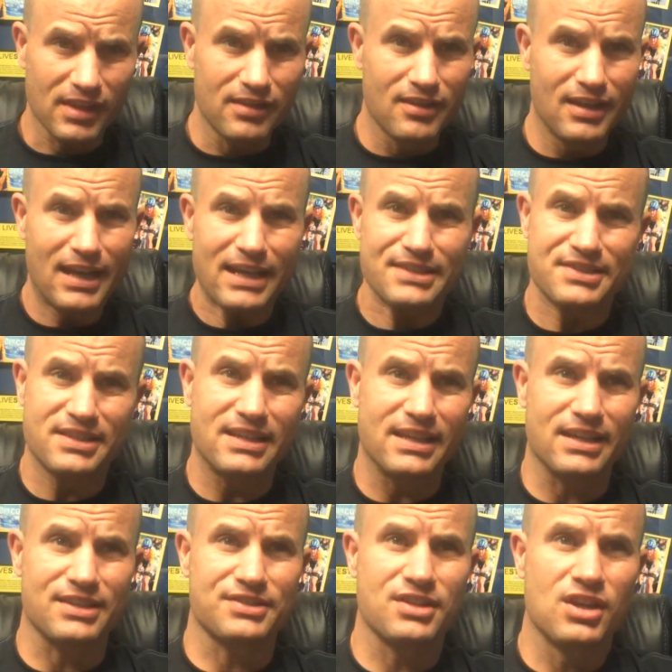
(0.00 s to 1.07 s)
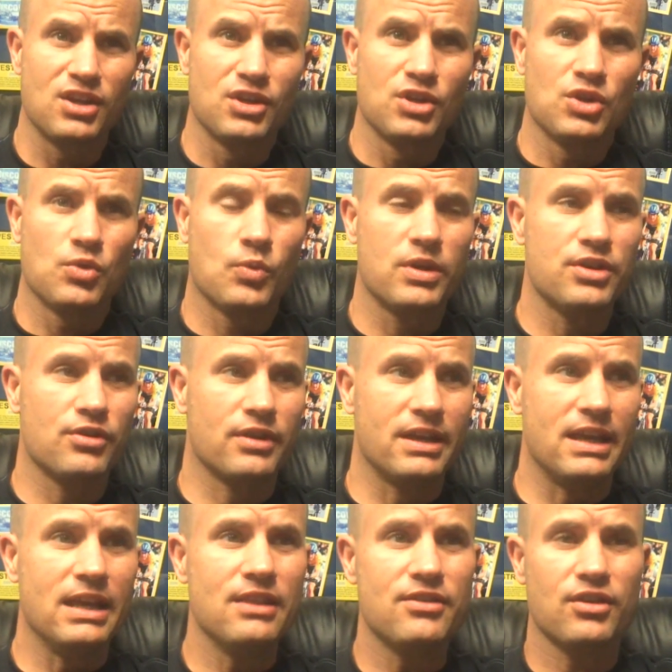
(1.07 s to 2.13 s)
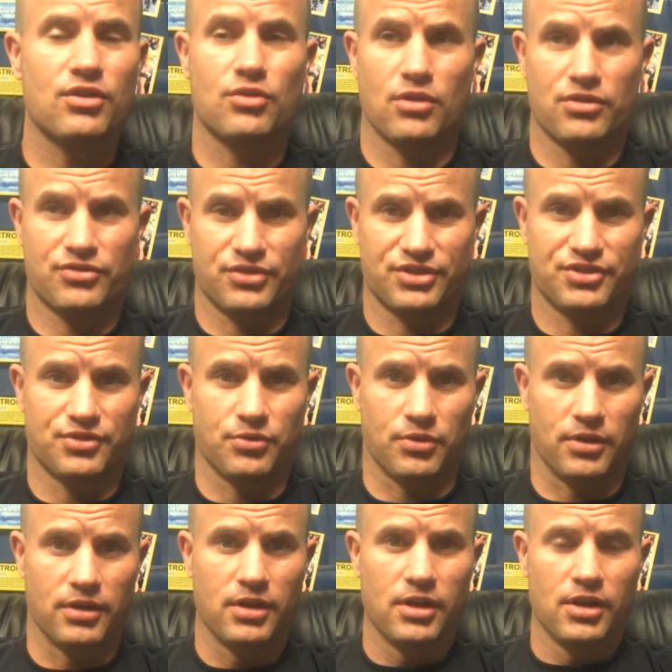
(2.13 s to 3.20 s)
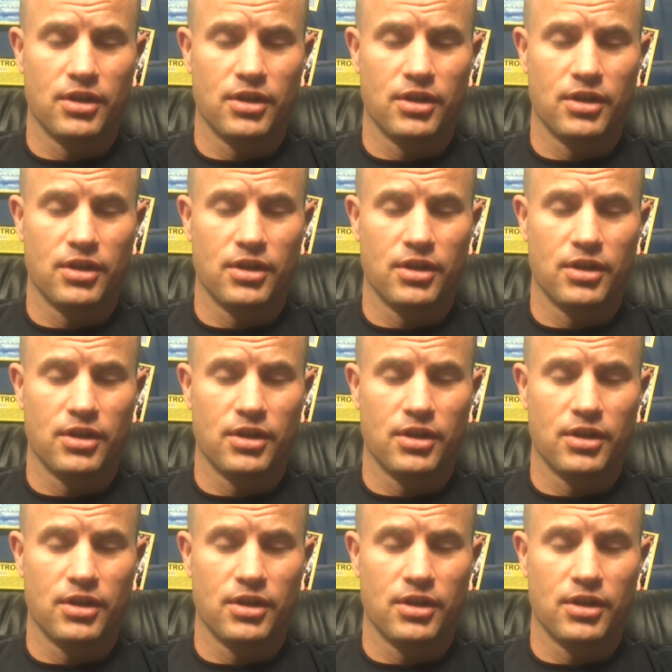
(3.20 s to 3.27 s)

The next thing is when you're in the grocery store,